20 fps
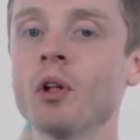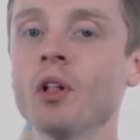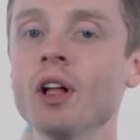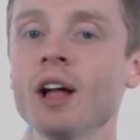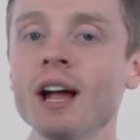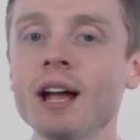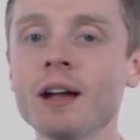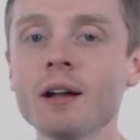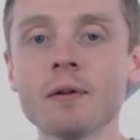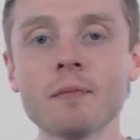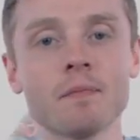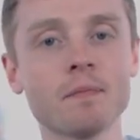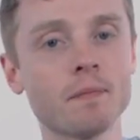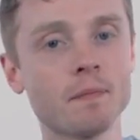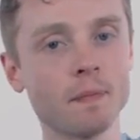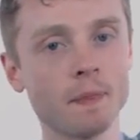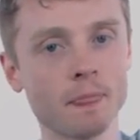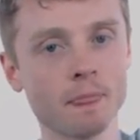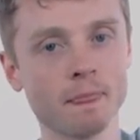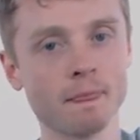click
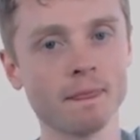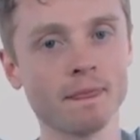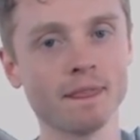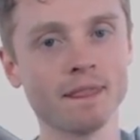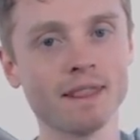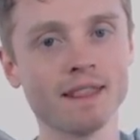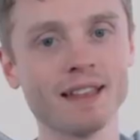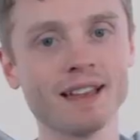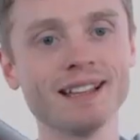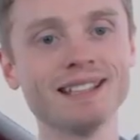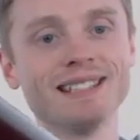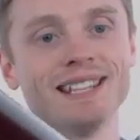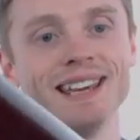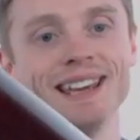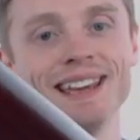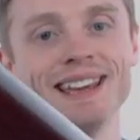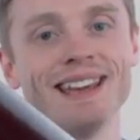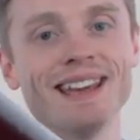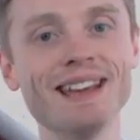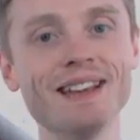
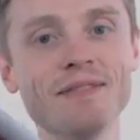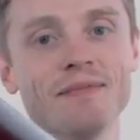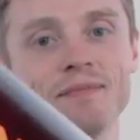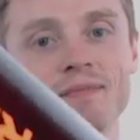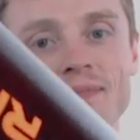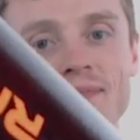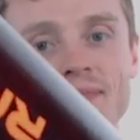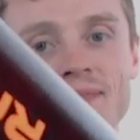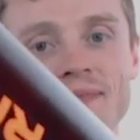to hit.